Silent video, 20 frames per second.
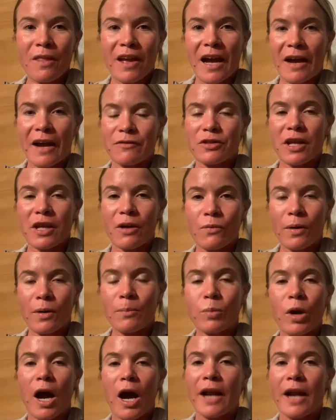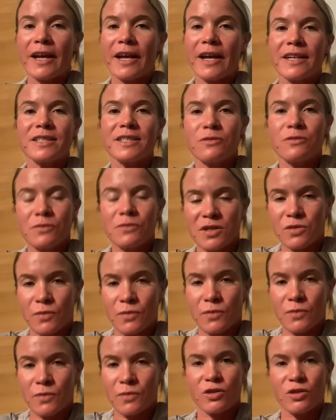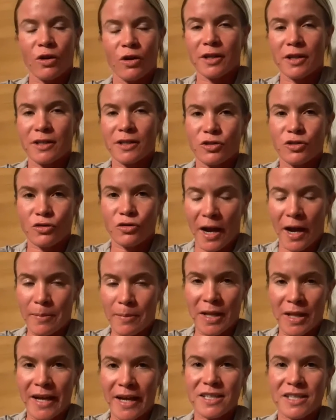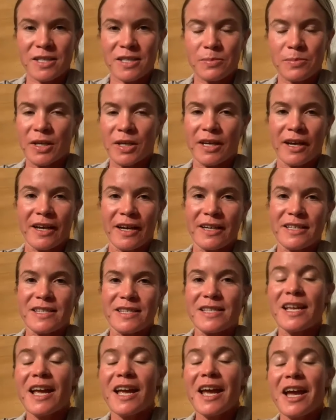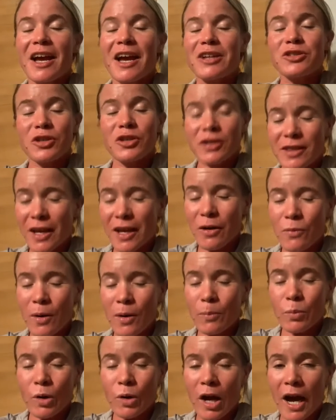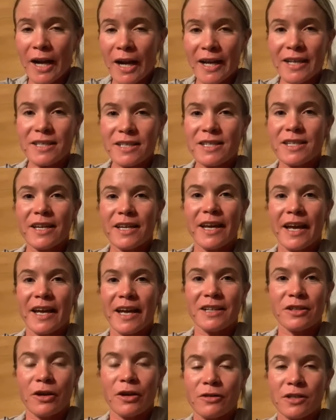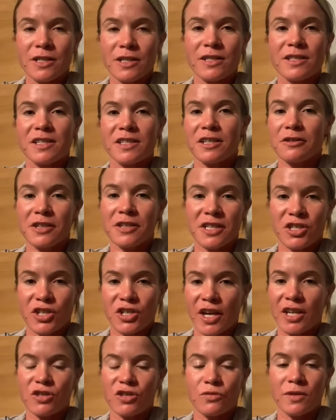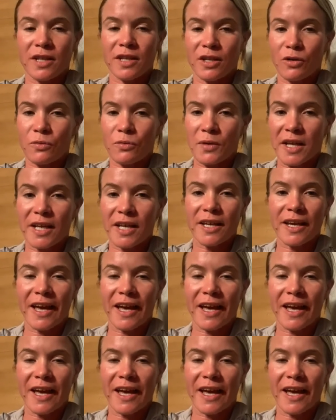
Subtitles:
after that one product was when I started Triplex, because took that one product and noticed serious change within a week.